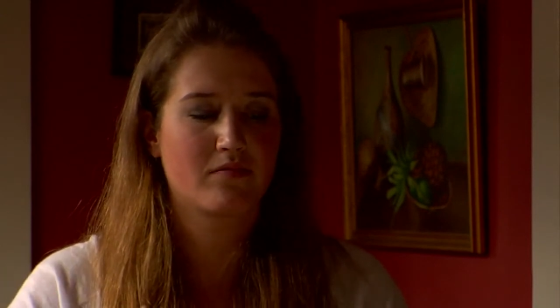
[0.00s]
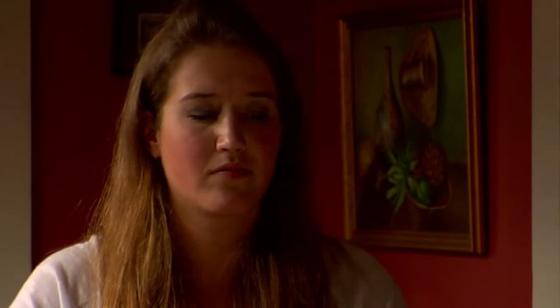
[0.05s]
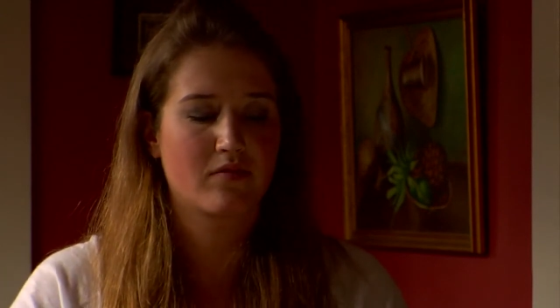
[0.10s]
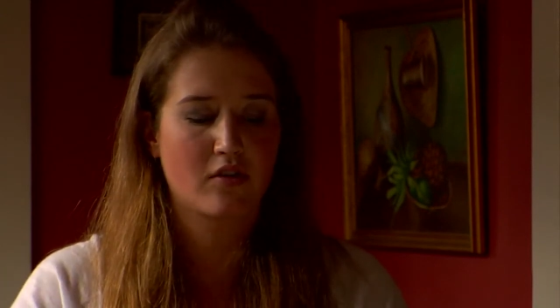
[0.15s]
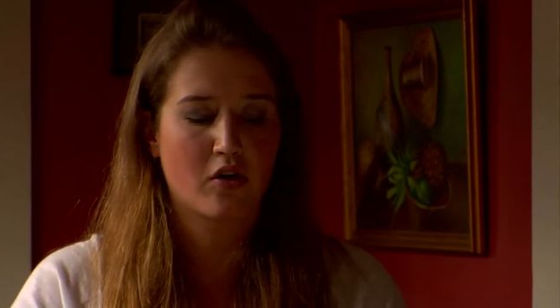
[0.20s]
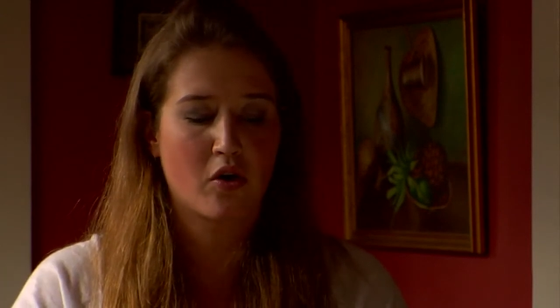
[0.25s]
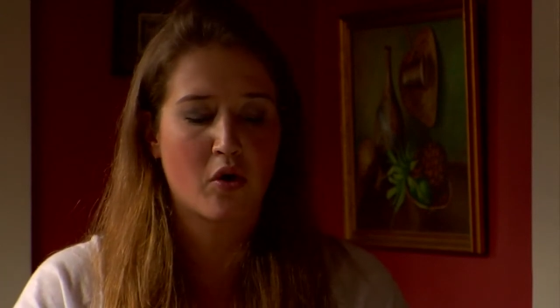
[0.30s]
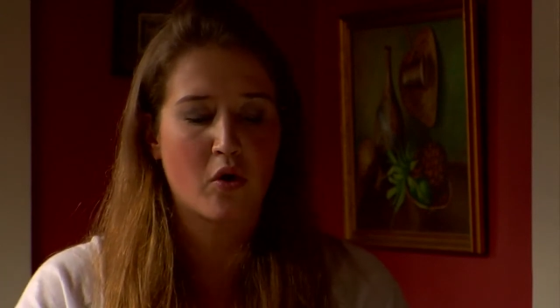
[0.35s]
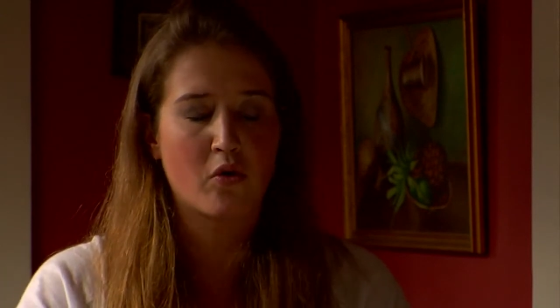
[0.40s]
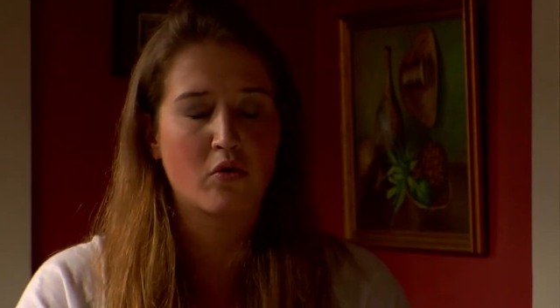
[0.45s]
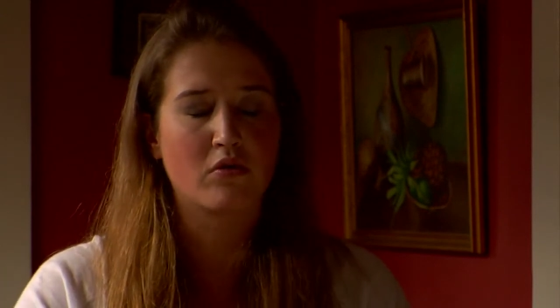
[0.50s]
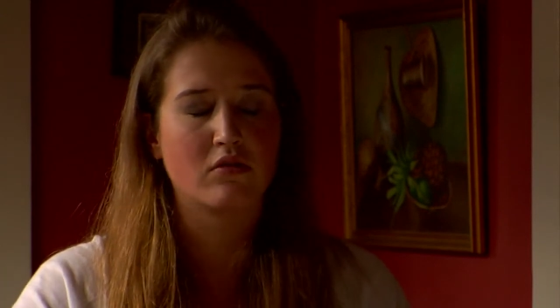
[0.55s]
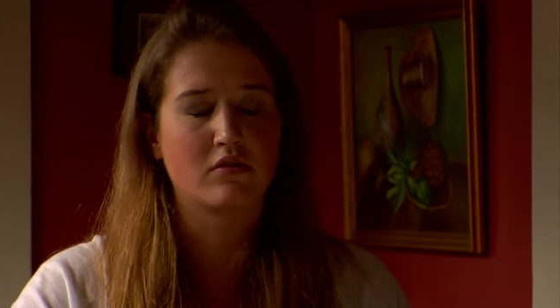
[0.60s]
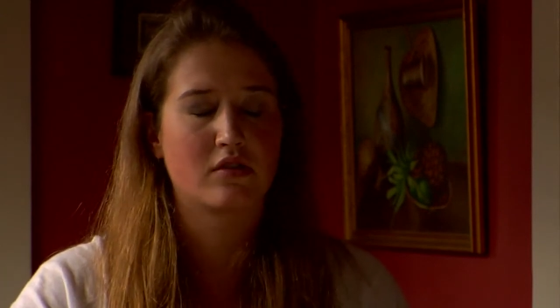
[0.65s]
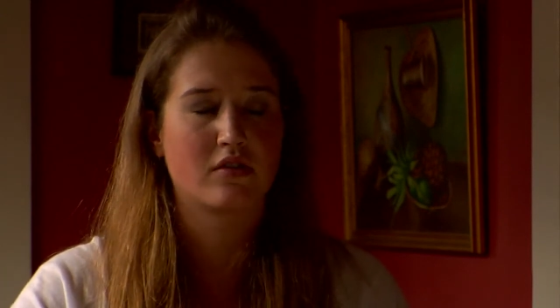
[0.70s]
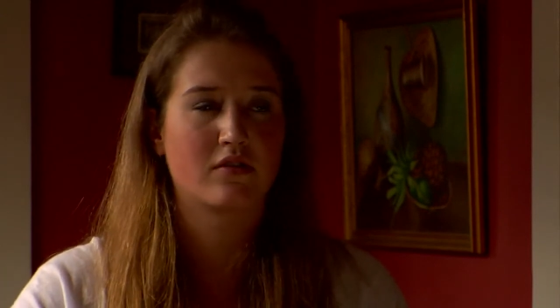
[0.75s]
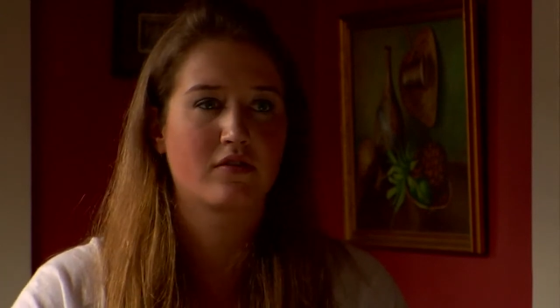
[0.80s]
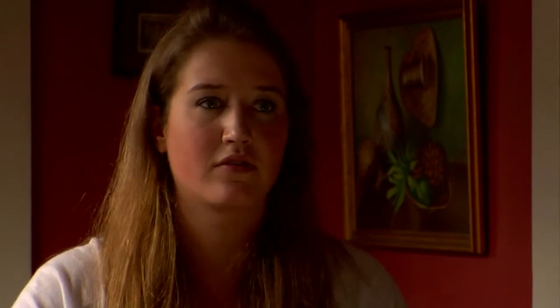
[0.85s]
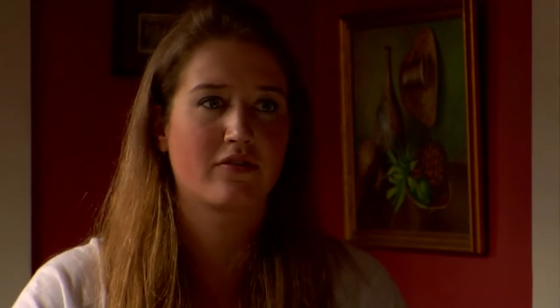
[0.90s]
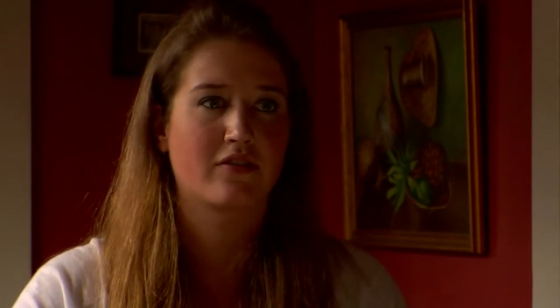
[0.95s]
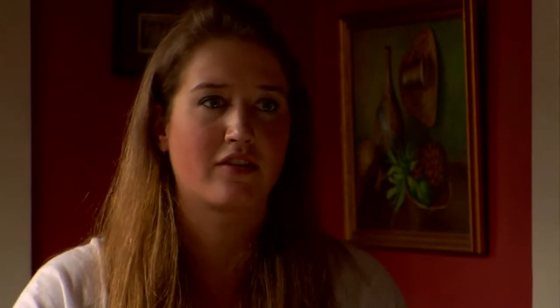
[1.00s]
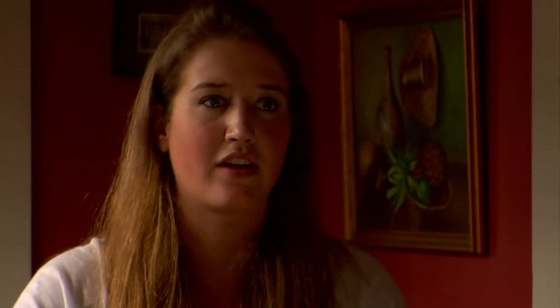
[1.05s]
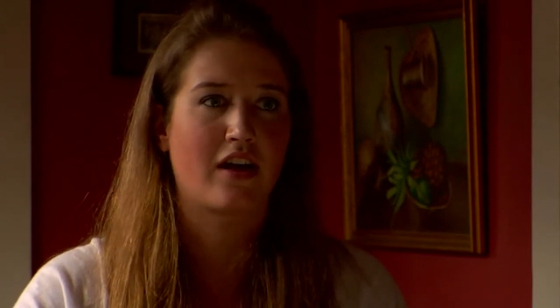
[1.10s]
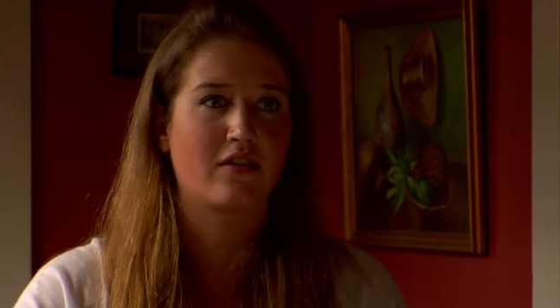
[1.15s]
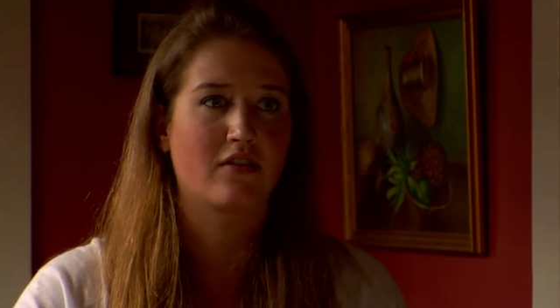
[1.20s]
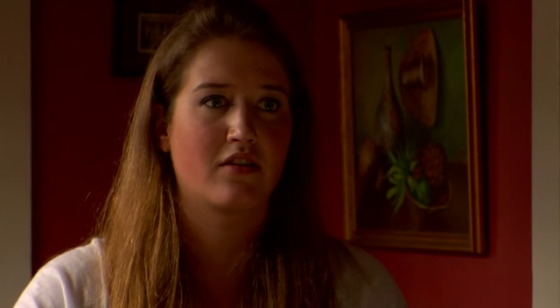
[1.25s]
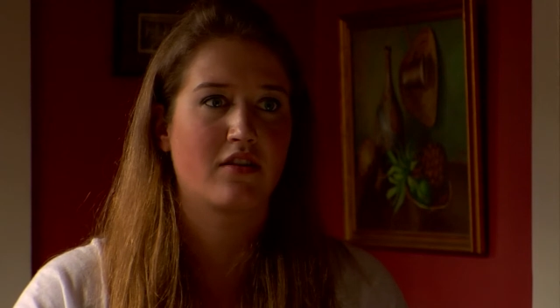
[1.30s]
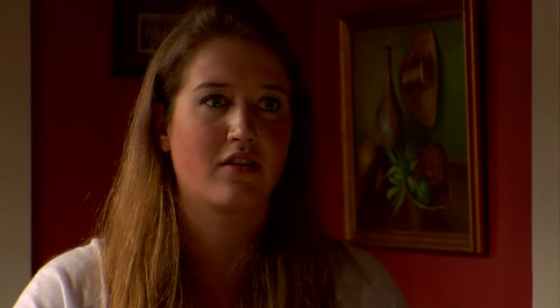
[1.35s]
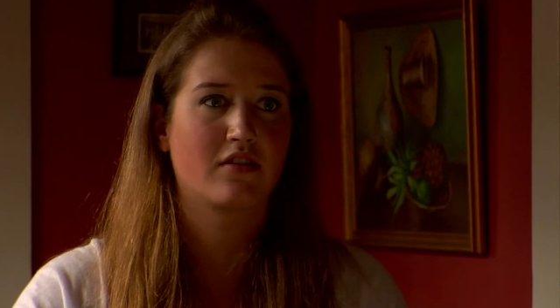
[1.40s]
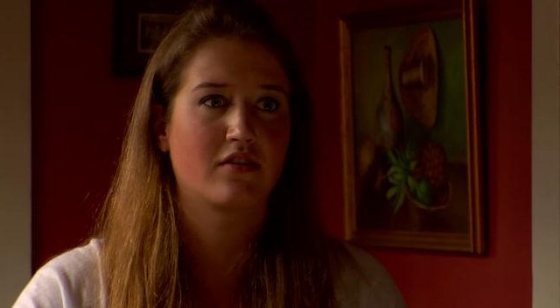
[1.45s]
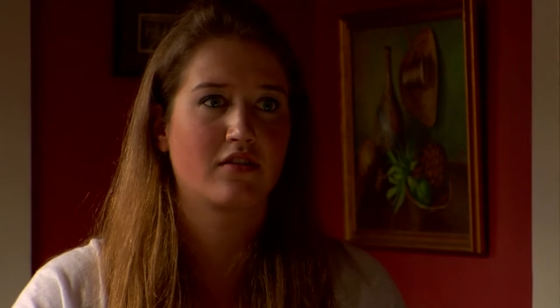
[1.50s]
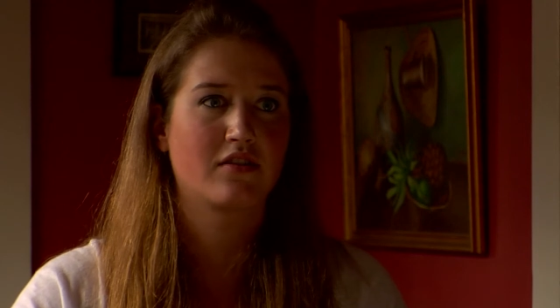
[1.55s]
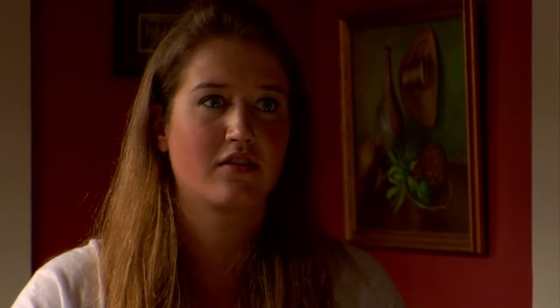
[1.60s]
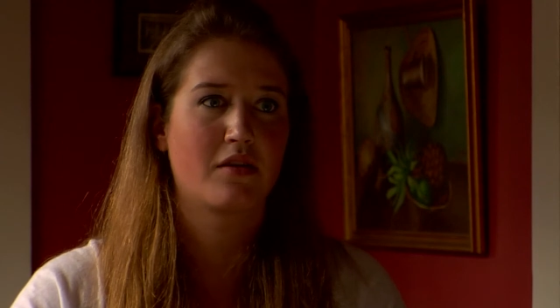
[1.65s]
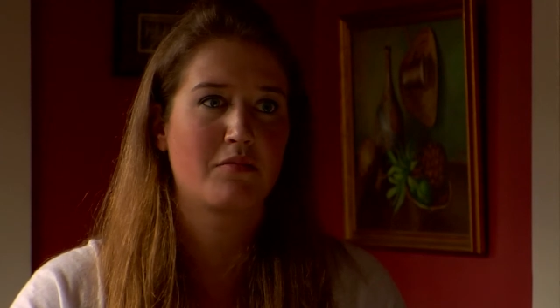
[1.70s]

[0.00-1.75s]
hold for that long.